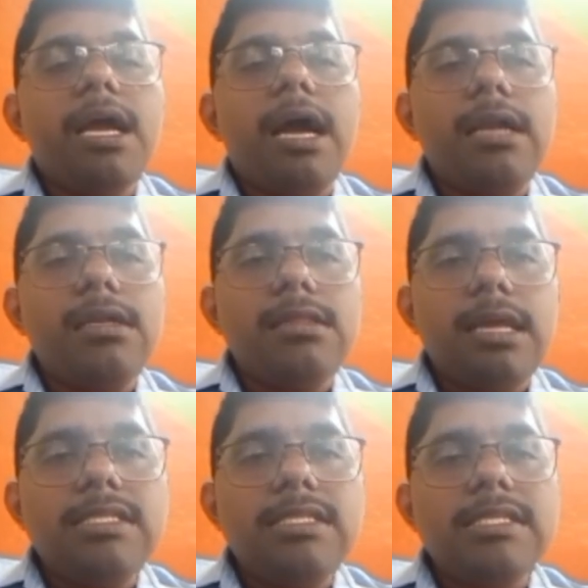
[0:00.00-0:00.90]
and
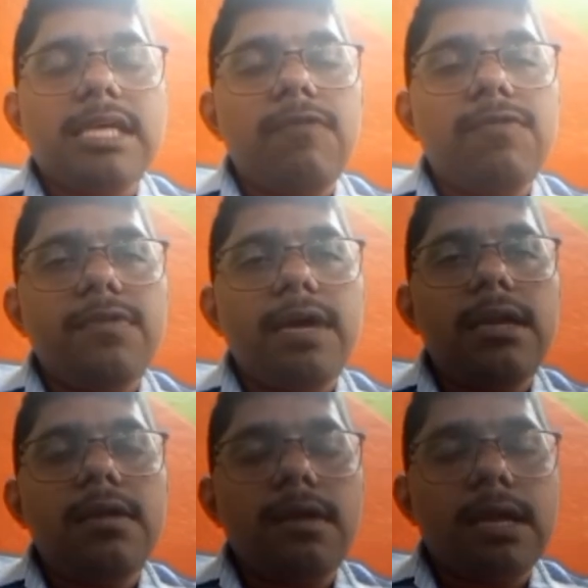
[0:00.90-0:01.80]
that
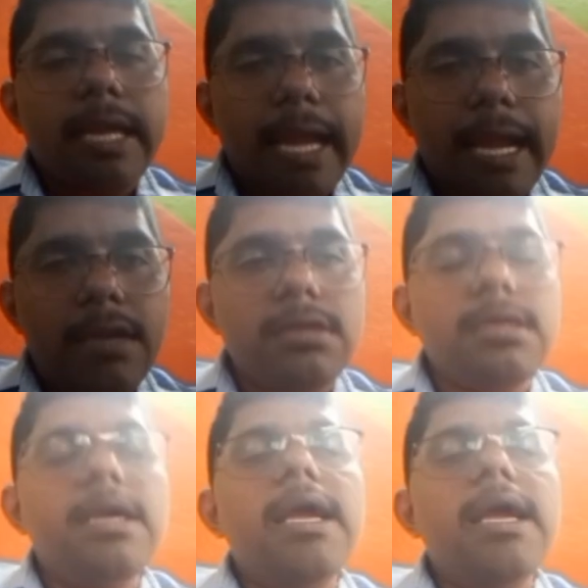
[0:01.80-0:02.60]
software CAD